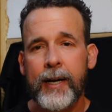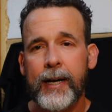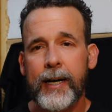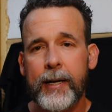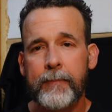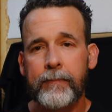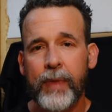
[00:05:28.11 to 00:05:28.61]

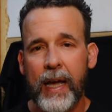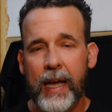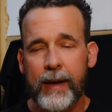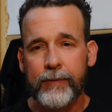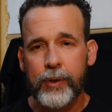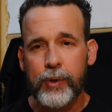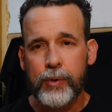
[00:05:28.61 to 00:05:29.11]
um, I
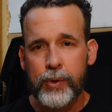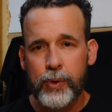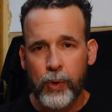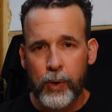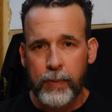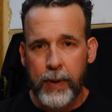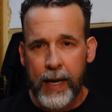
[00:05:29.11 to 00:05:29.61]
have two
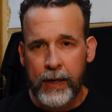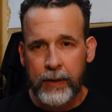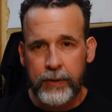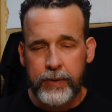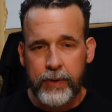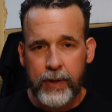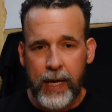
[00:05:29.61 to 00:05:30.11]
solar
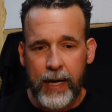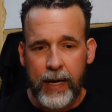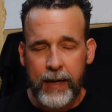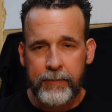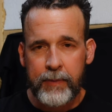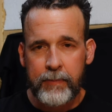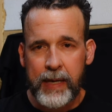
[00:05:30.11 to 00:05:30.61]
panels that
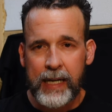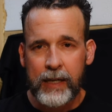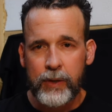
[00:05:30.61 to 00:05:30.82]
I've been meaning